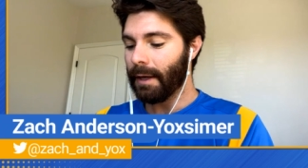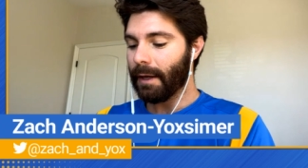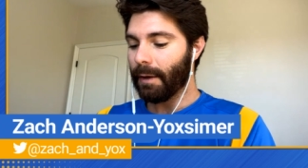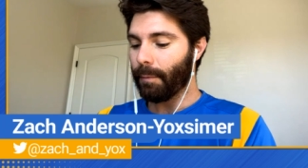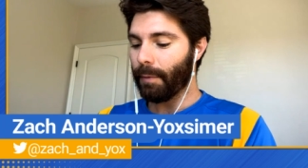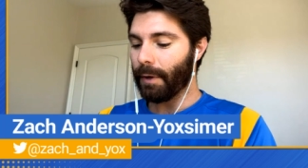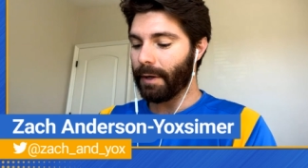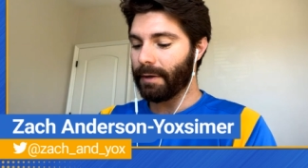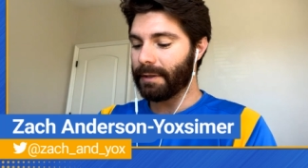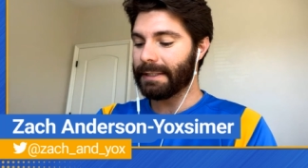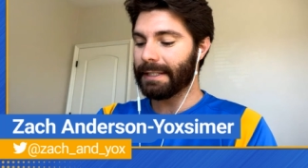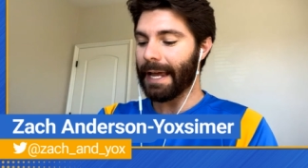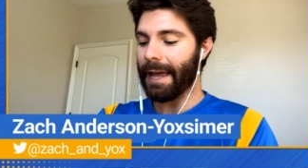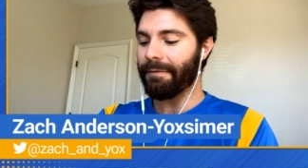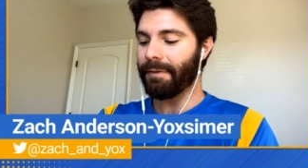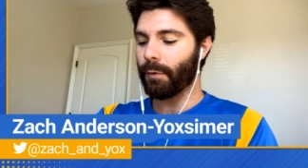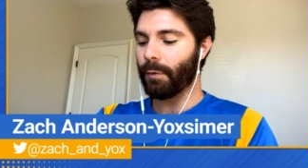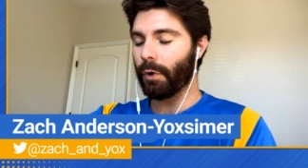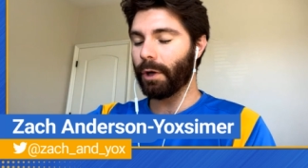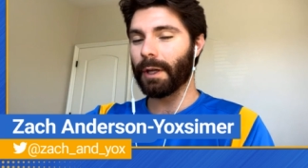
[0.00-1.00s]
But
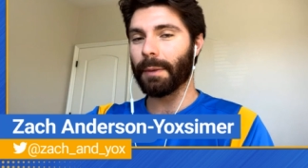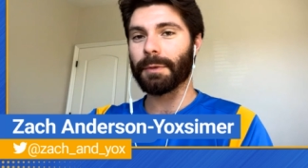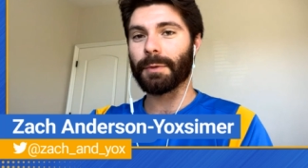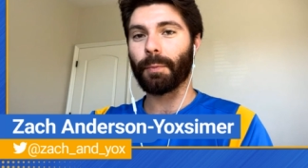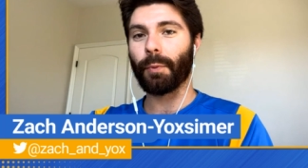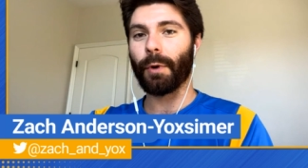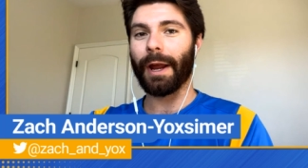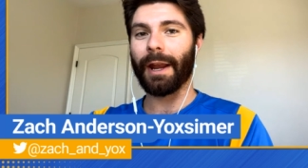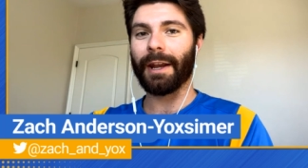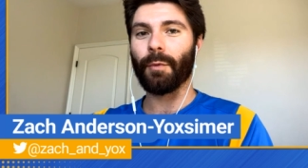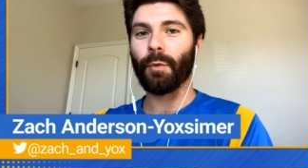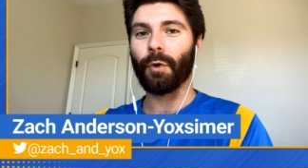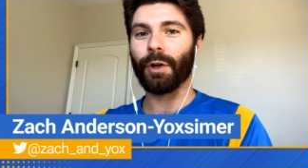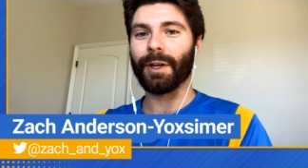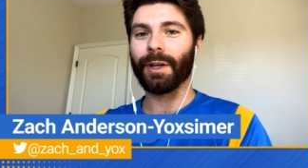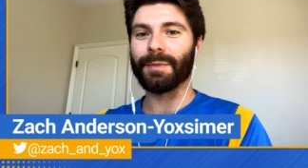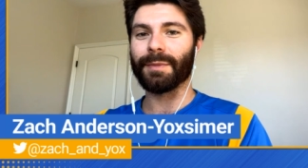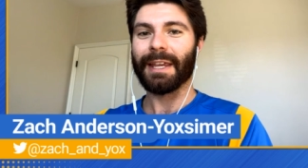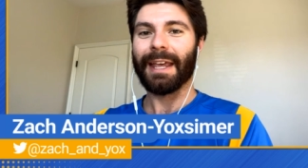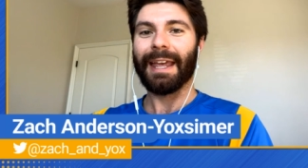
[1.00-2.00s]
Devin Williams, Brandon
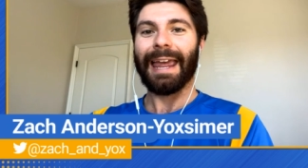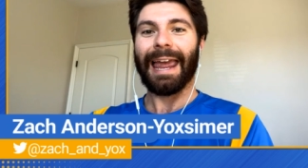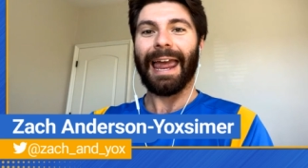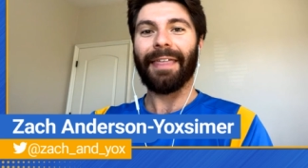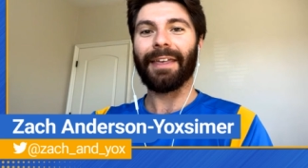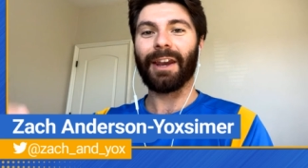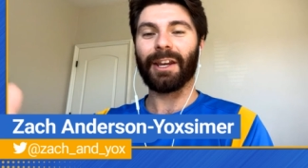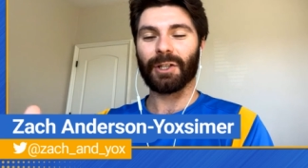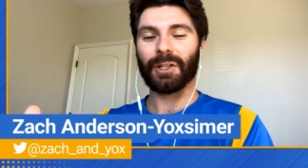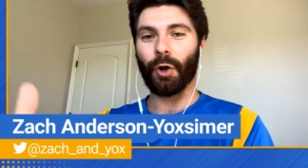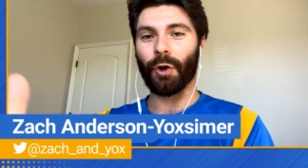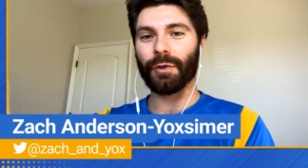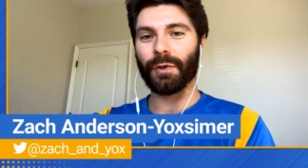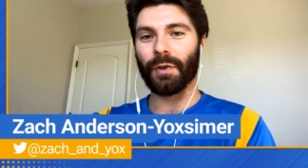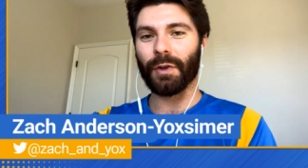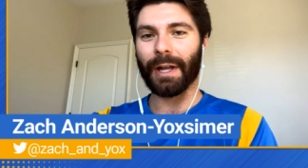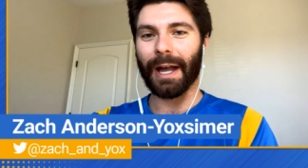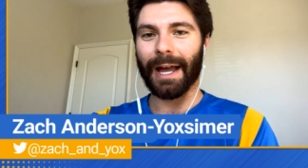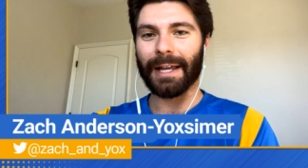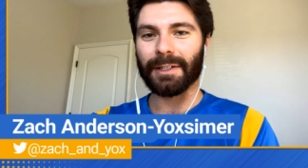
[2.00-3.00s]
Williams, and that is all you
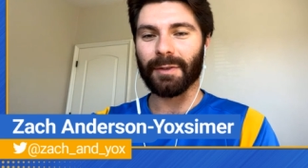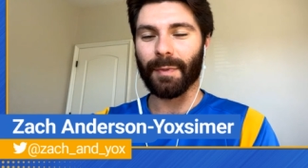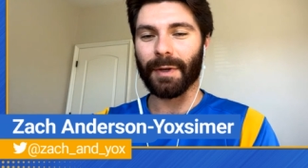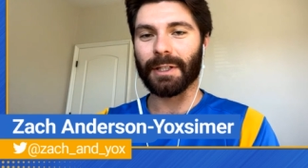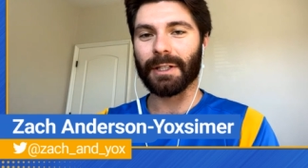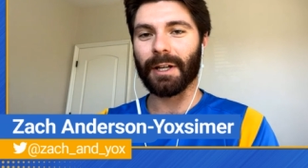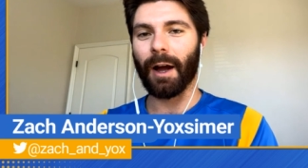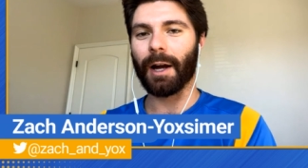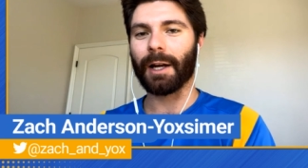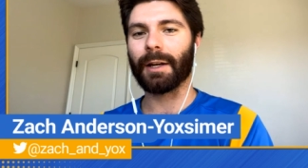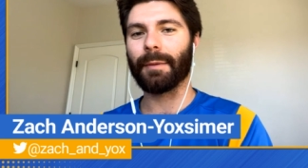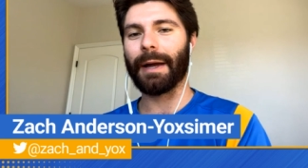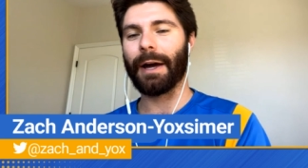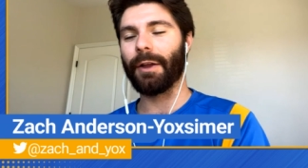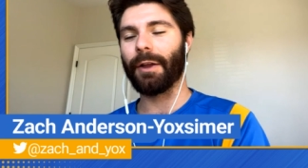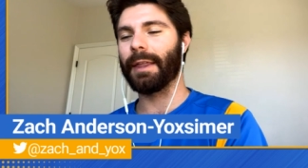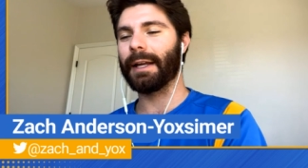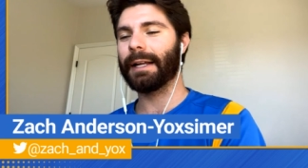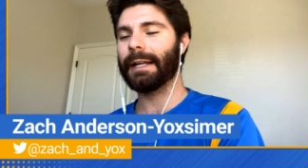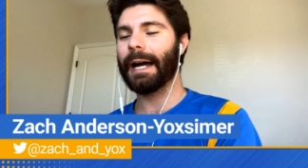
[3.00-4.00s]
guys have been talking about
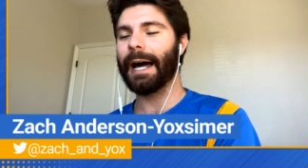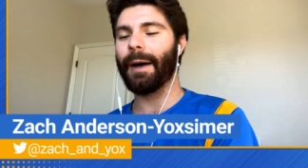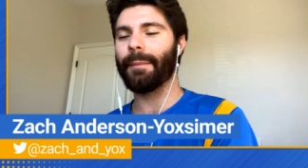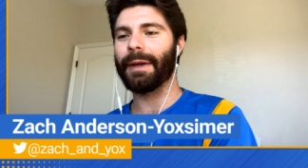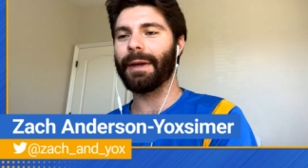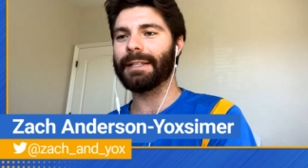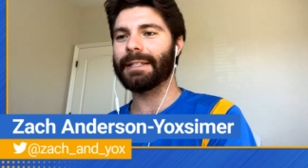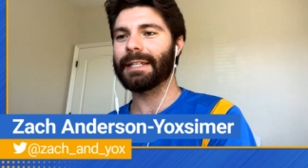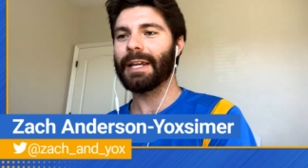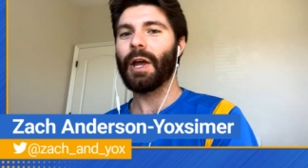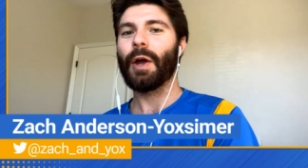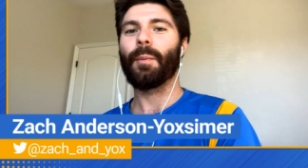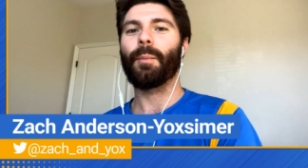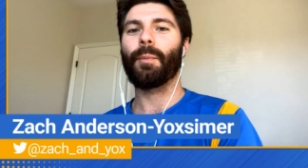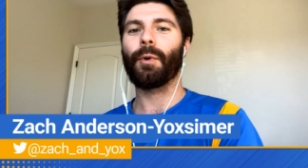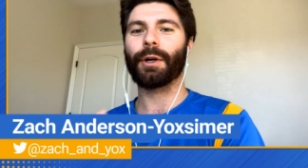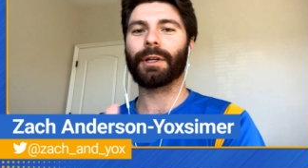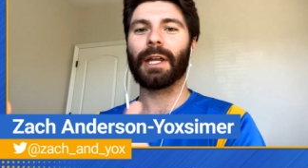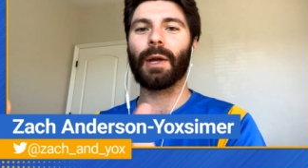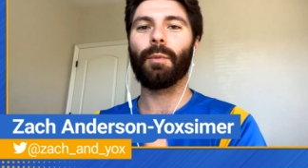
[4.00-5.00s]
in the comments,
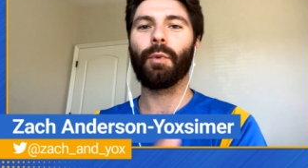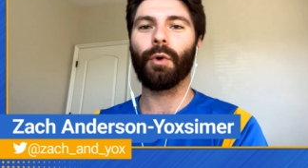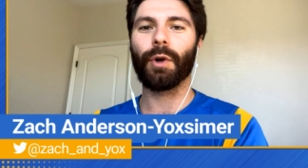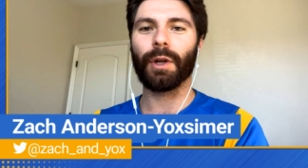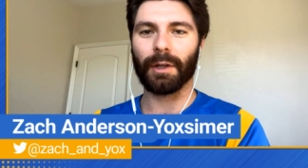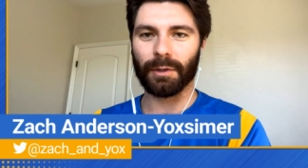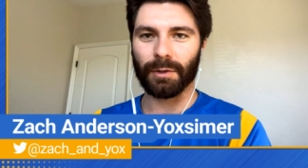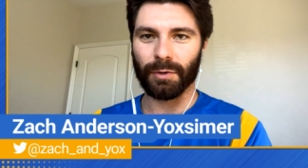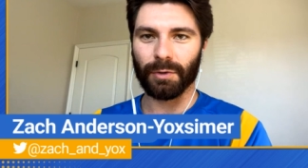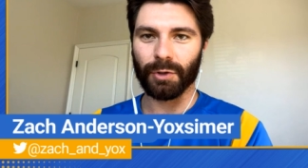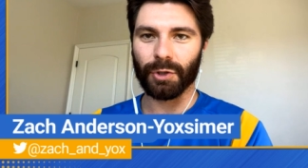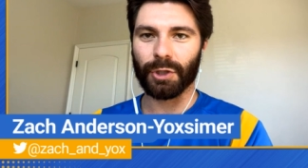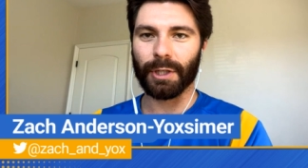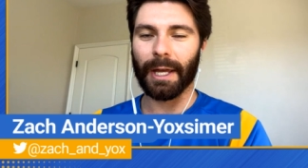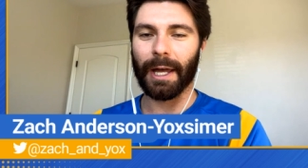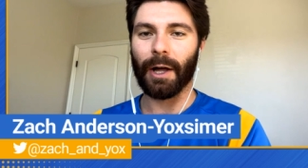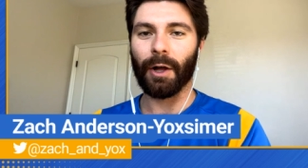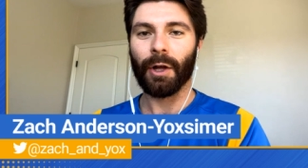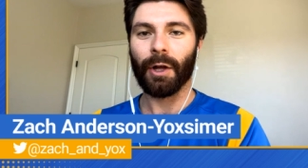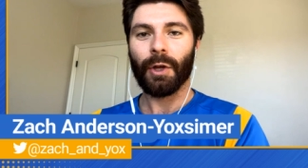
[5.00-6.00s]
Berke
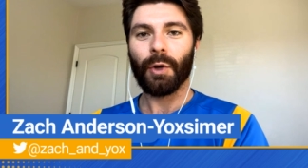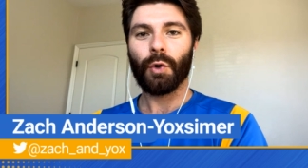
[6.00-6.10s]
Buyuktuncel,